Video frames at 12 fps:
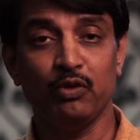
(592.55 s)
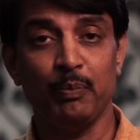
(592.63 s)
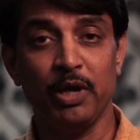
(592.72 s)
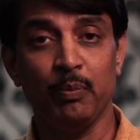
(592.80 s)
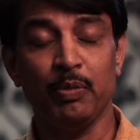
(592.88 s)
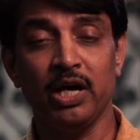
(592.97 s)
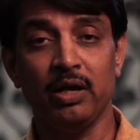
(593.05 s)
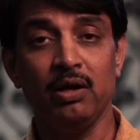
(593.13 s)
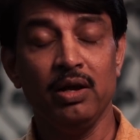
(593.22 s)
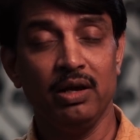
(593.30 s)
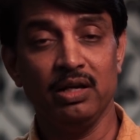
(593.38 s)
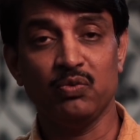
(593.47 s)
of the
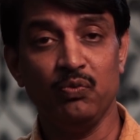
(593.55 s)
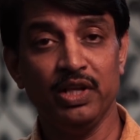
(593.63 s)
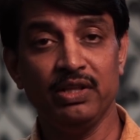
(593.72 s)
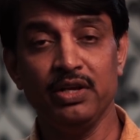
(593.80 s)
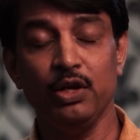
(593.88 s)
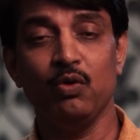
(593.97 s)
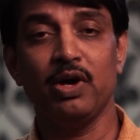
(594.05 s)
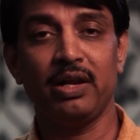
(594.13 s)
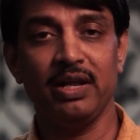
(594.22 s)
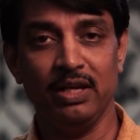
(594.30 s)
paper is within your